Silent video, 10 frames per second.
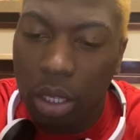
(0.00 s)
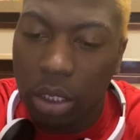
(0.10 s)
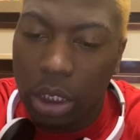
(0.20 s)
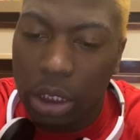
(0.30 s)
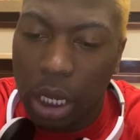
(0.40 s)

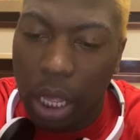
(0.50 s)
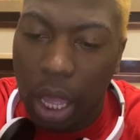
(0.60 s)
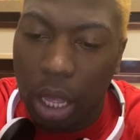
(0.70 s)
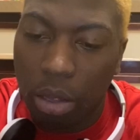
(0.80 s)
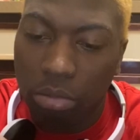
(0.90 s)
this
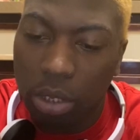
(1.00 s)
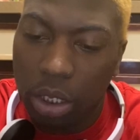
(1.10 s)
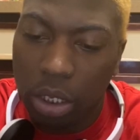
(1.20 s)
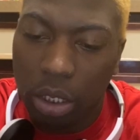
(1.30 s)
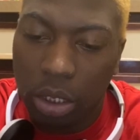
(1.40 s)
decade? We
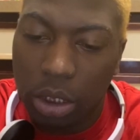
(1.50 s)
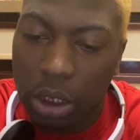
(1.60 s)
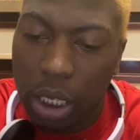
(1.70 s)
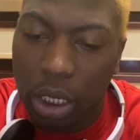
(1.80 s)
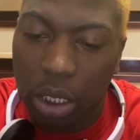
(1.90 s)
ain't
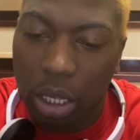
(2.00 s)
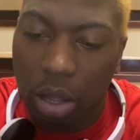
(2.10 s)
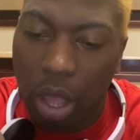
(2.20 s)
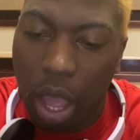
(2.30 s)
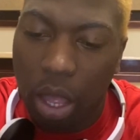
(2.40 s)
settling,
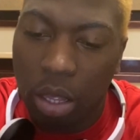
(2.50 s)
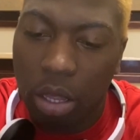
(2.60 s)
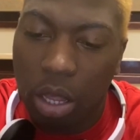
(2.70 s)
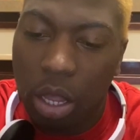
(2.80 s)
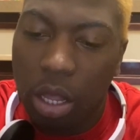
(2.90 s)
okay?
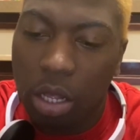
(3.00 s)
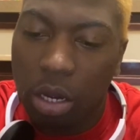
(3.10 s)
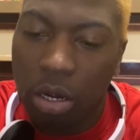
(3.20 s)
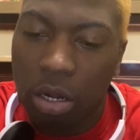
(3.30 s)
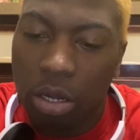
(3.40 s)

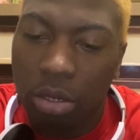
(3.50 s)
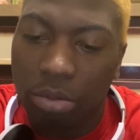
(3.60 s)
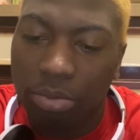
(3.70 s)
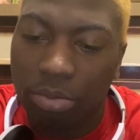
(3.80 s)
Girl.